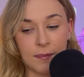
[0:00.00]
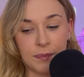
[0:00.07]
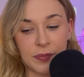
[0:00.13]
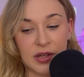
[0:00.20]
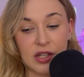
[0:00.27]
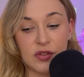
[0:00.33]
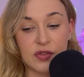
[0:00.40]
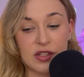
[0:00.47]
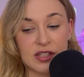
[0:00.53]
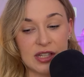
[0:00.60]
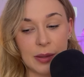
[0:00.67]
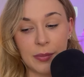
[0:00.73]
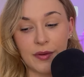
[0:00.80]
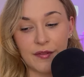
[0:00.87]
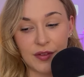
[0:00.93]
Because for
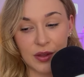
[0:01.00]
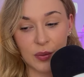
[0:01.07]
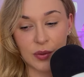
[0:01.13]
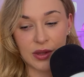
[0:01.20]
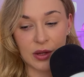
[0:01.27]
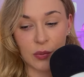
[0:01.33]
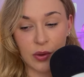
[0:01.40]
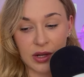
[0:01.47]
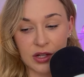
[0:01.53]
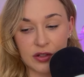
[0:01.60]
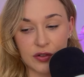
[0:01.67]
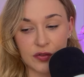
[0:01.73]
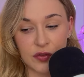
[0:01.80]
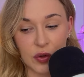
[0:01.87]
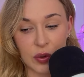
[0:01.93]
some of you, what they're wanting you
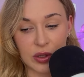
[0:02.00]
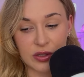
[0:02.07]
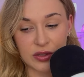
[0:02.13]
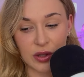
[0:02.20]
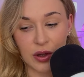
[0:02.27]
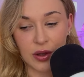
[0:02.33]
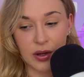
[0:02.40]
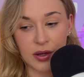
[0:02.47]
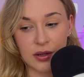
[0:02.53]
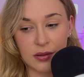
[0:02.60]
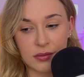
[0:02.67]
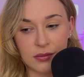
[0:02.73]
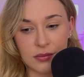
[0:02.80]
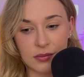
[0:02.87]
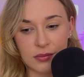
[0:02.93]
to focus on